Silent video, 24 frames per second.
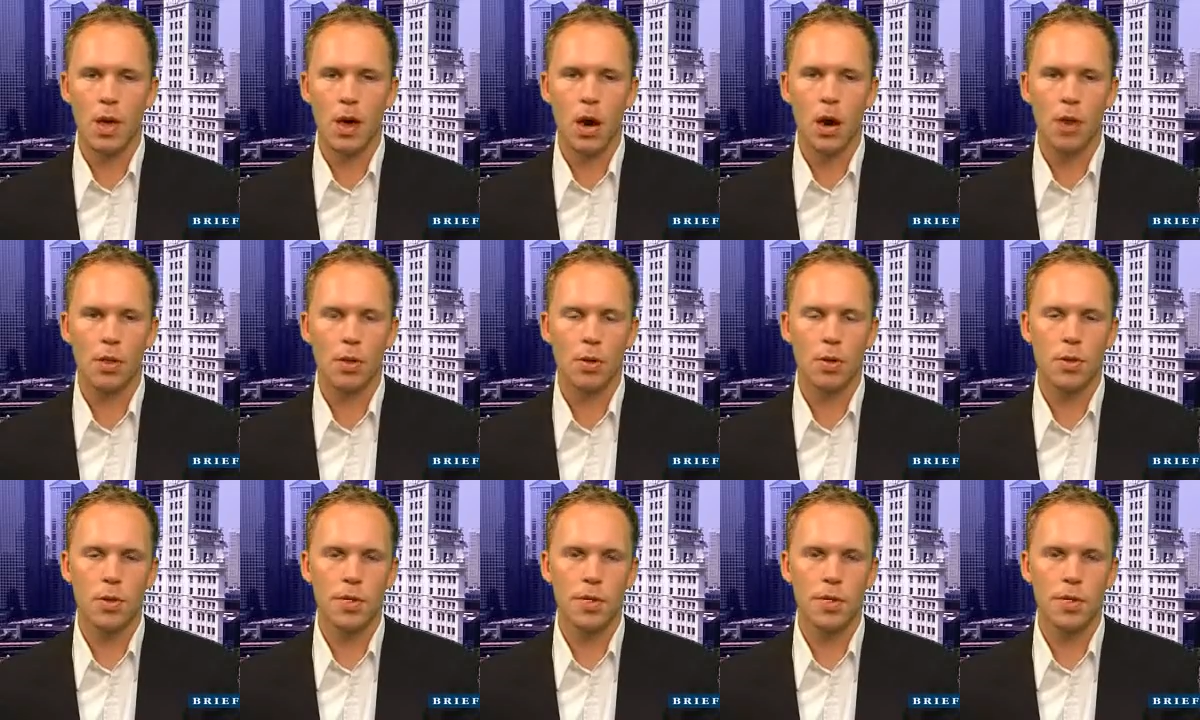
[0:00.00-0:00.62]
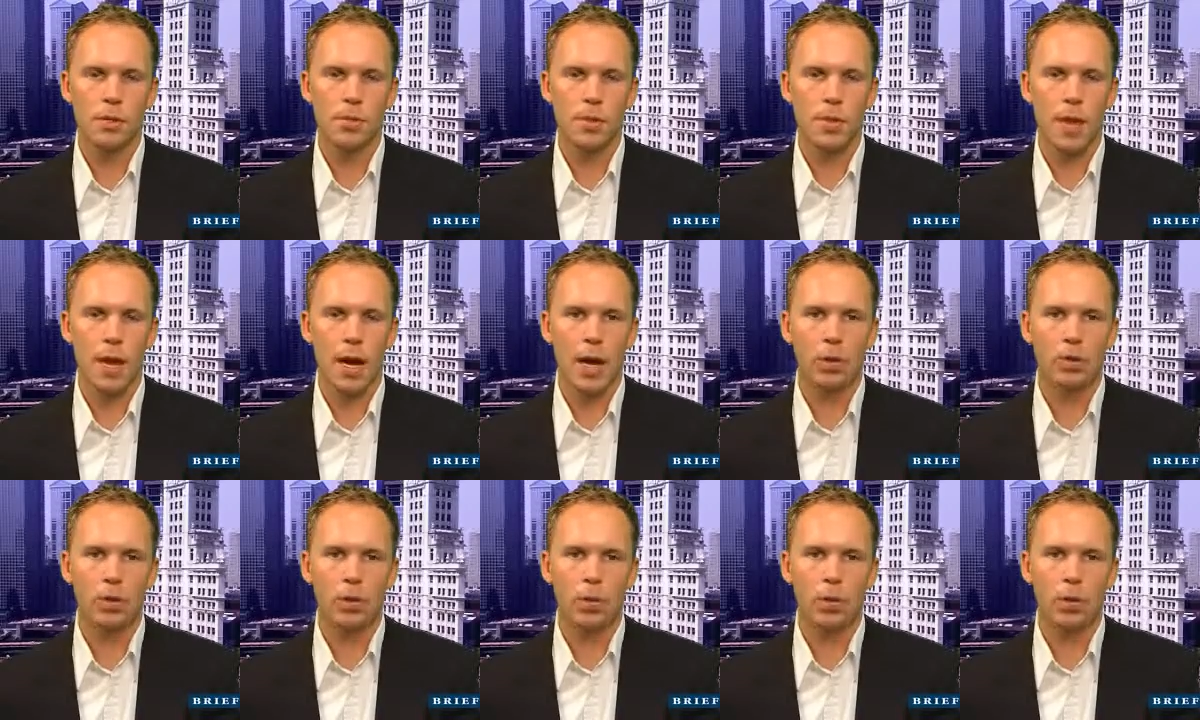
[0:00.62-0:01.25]
Although the
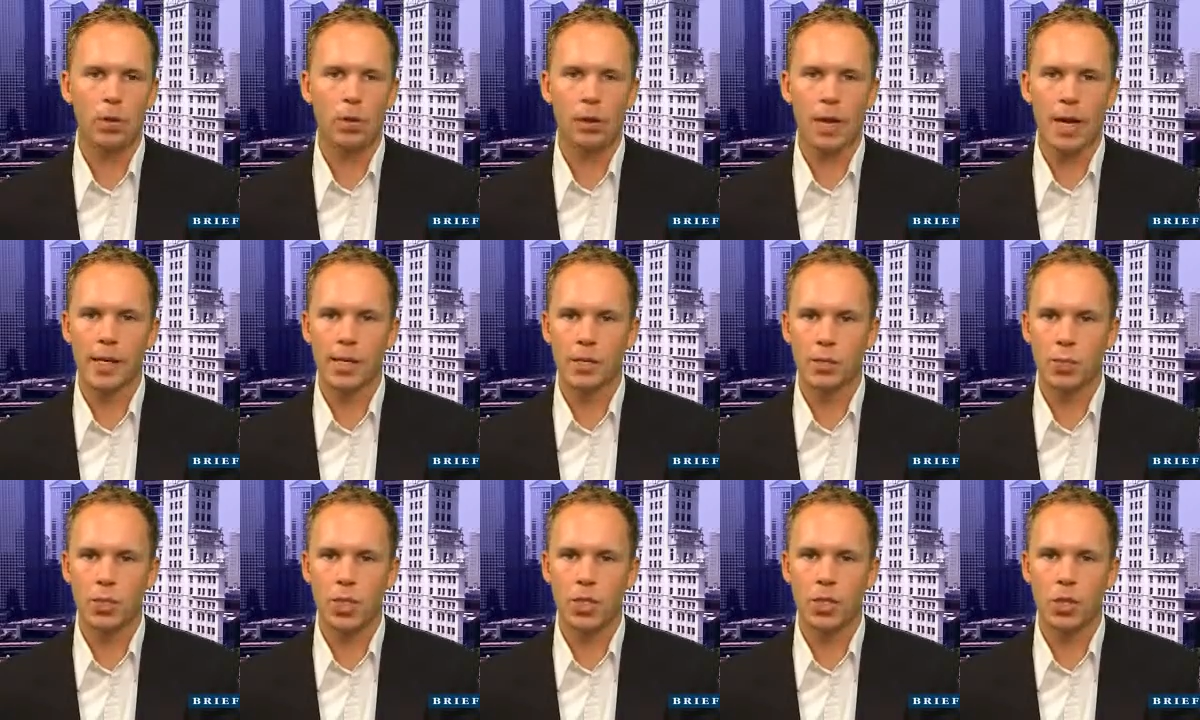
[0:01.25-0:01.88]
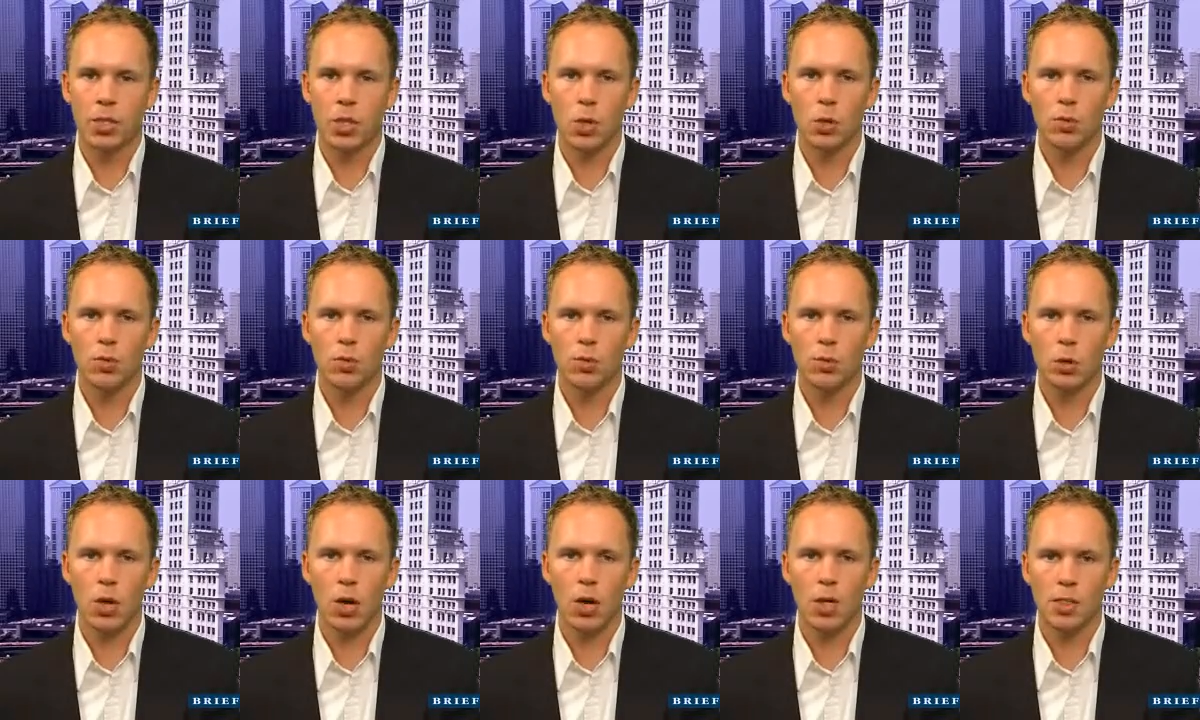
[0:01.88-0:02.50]
CPI report last week showed
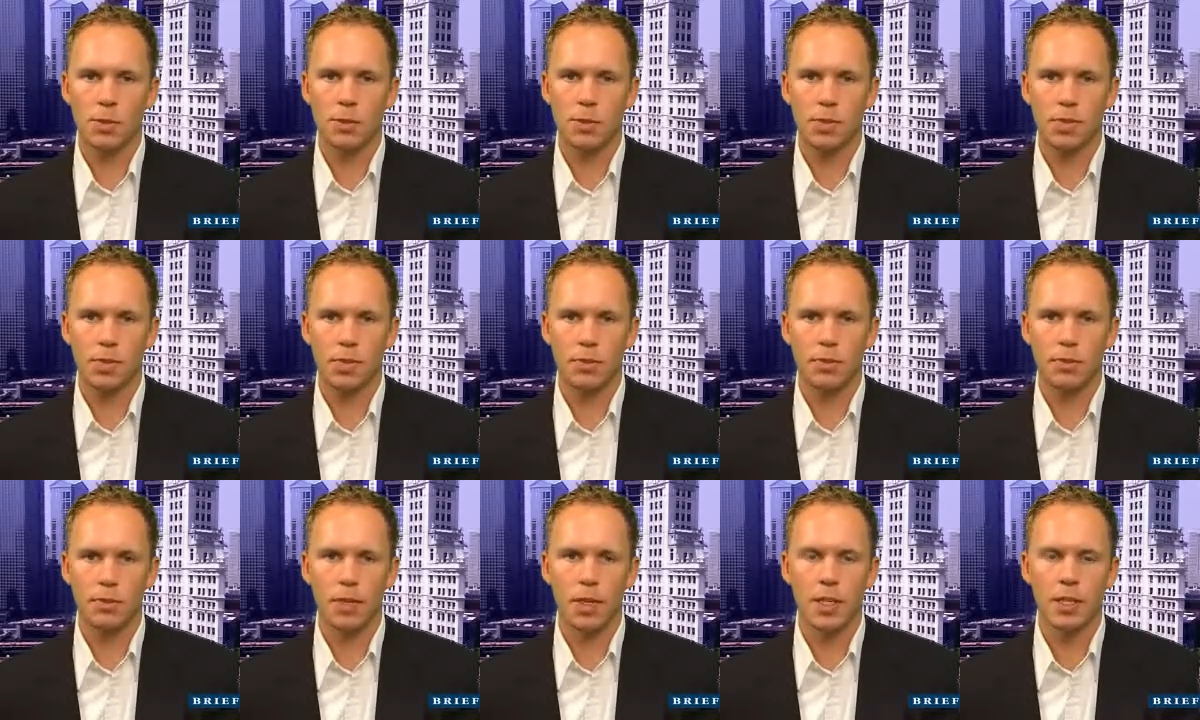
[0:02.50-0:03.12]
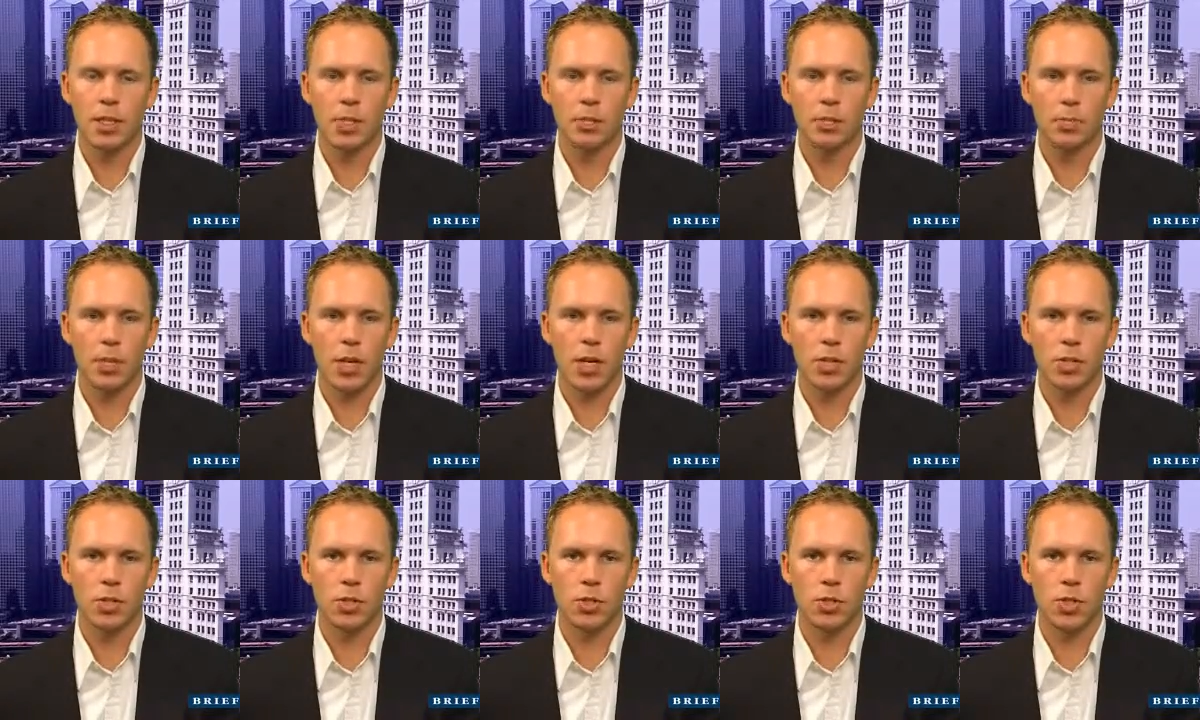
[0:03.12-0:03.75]
some cost push inflation
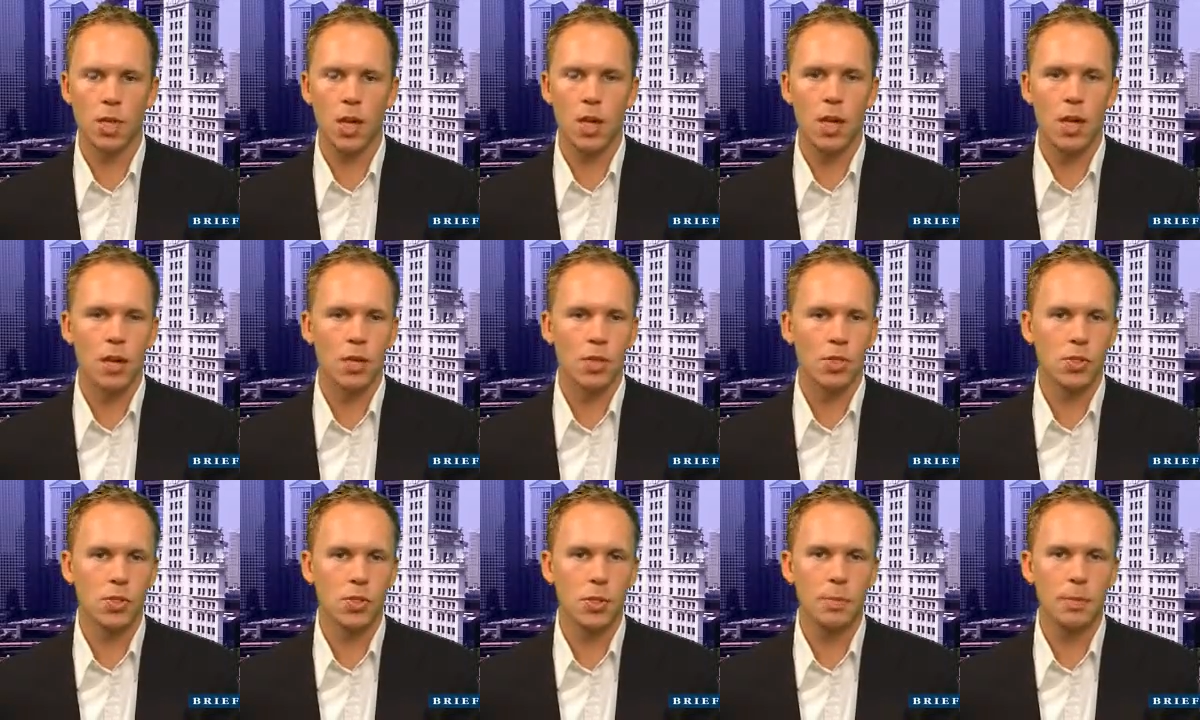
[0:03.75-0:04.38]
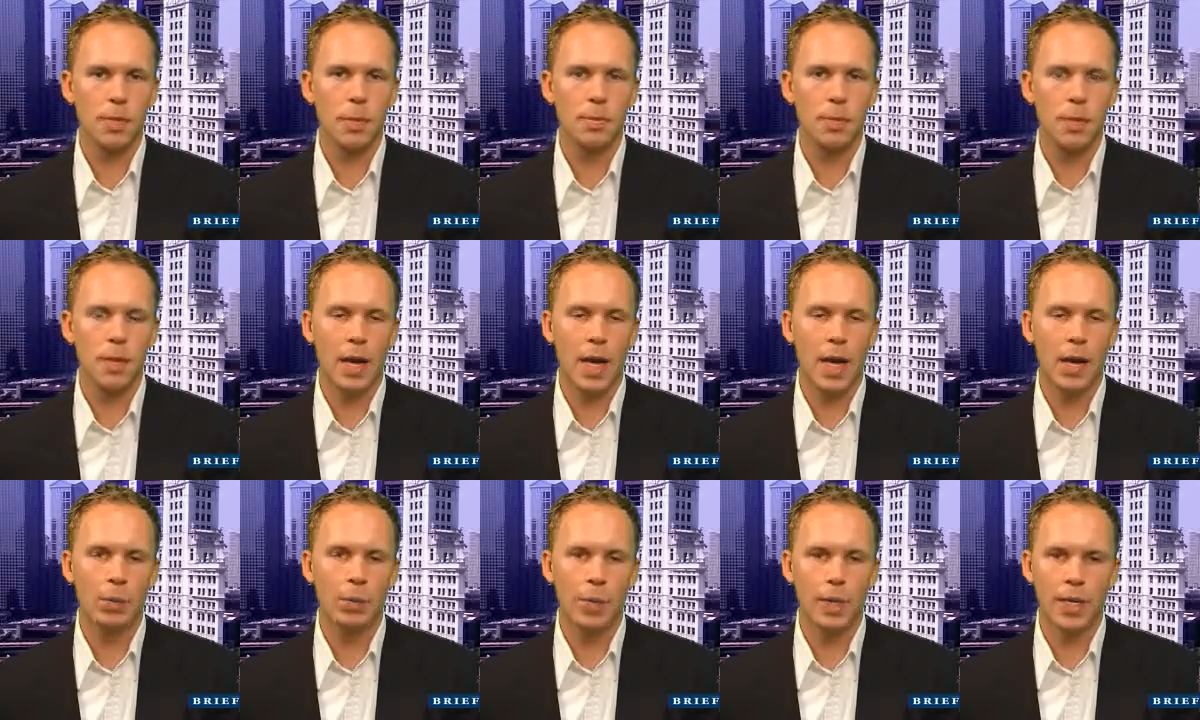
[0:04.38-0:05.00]
pressures, so the
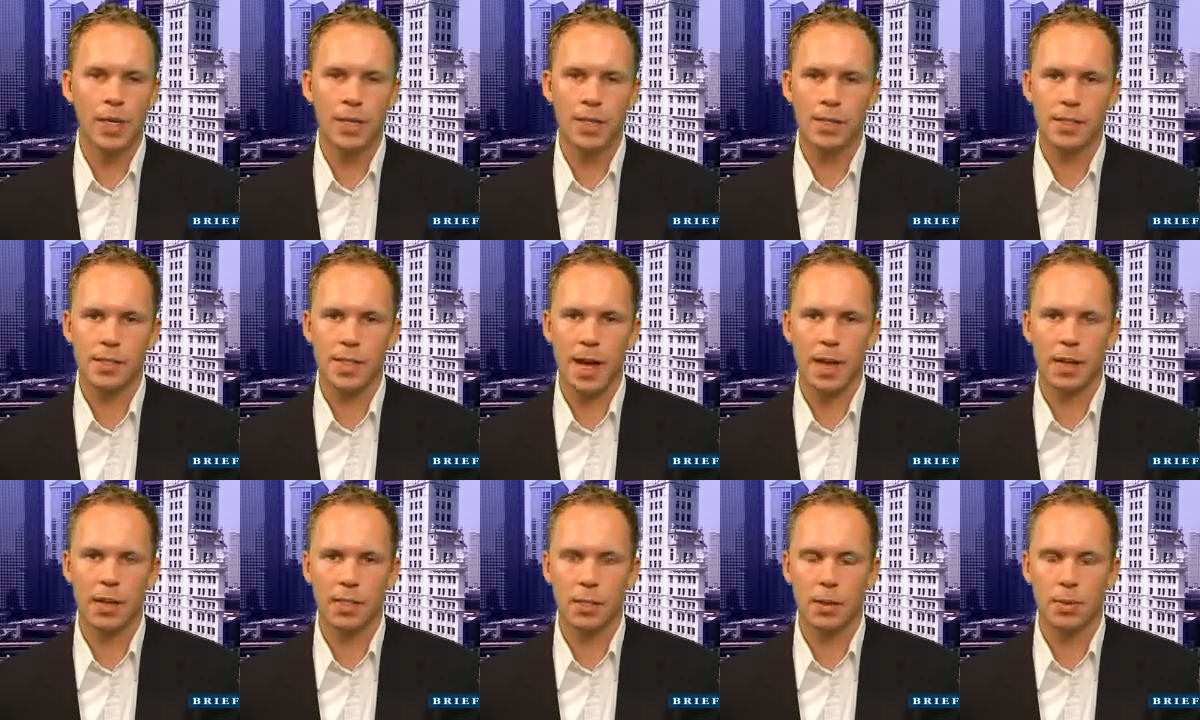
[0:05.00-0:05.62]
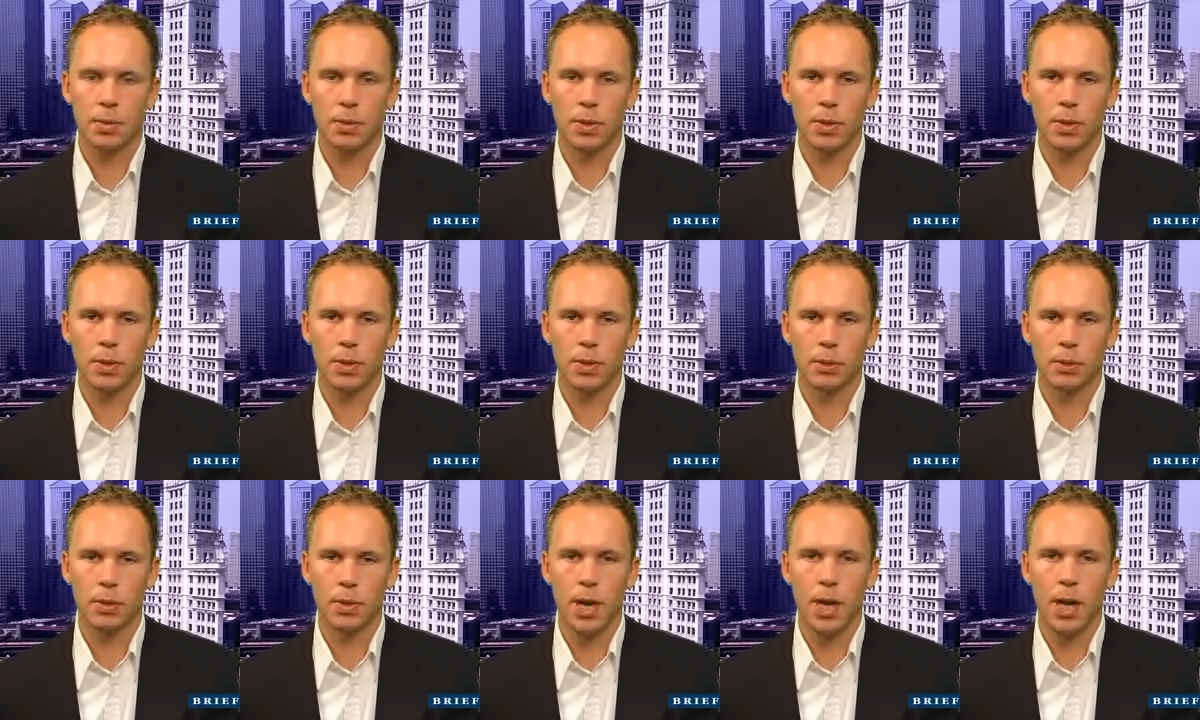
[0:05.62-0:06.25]
PPI reading is not a complete
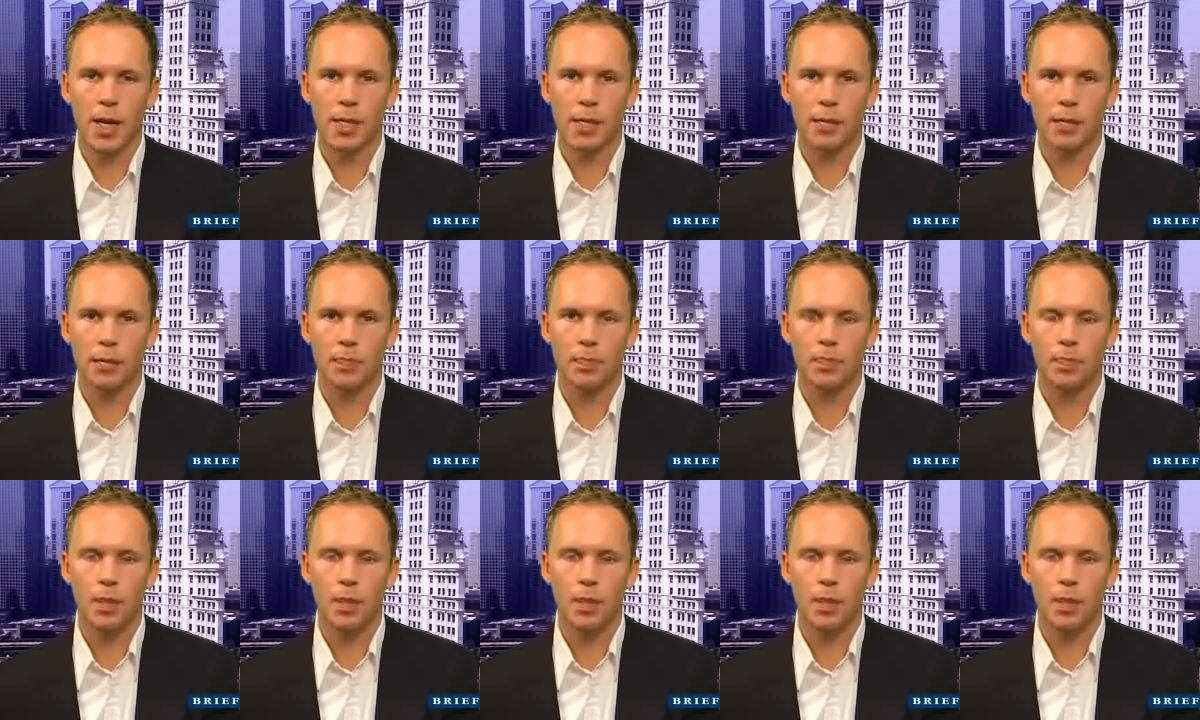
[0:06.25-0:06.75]
surprise.